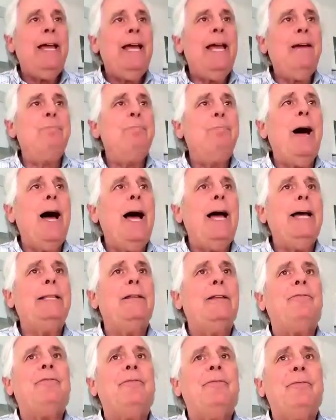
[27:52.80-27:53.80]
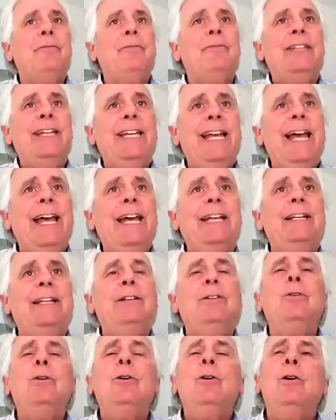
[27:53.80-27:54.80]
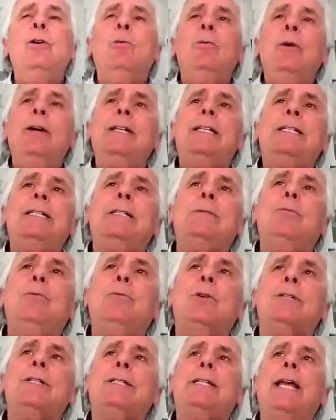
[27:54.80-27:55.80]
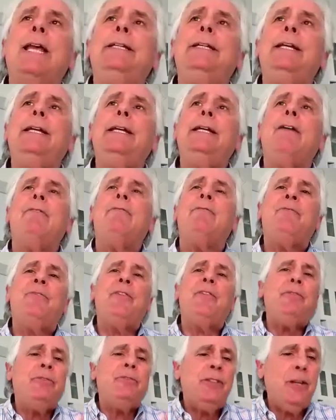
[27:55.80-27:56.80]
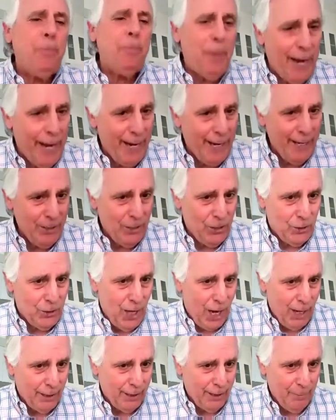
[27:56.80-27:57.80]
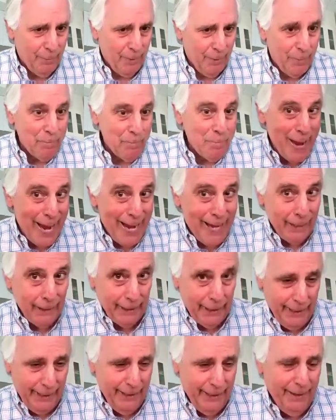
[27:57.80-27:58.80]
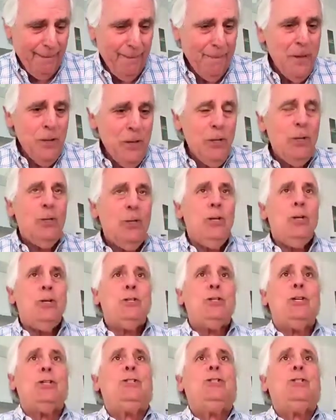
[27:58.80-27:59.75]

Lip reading: And by the end, we were sending a 50-page document mailing to